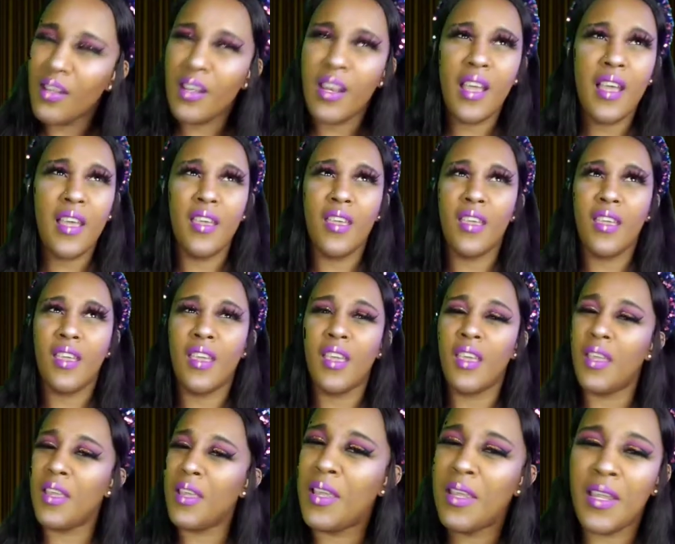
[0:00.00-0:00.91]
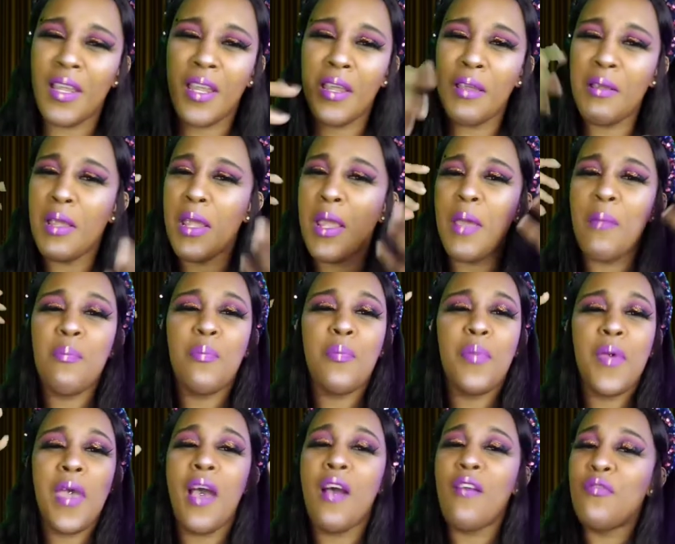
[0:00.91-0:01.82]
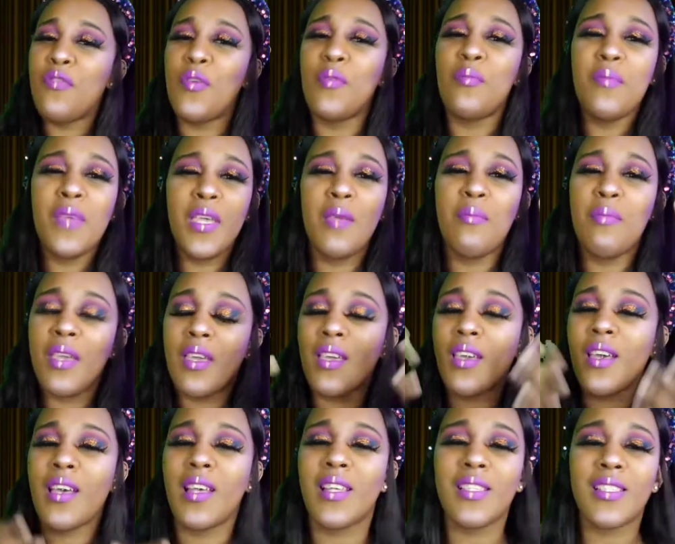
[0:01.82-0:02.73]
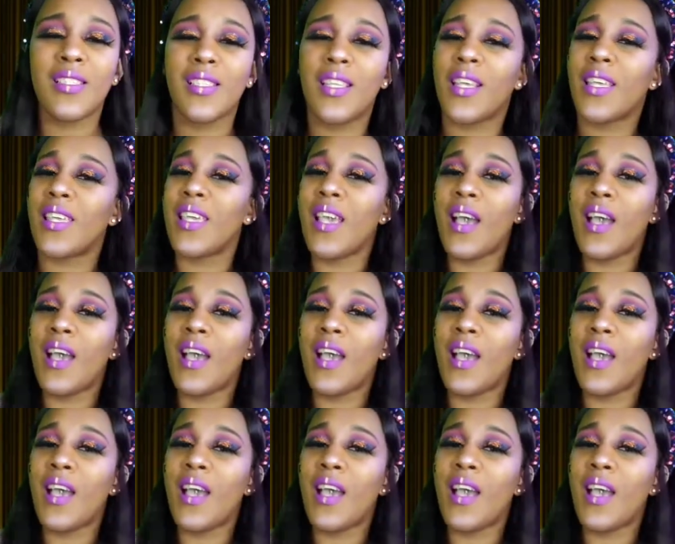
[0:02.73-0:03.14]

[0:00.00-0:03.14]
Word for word: Like, it, it, it baffled me because, look,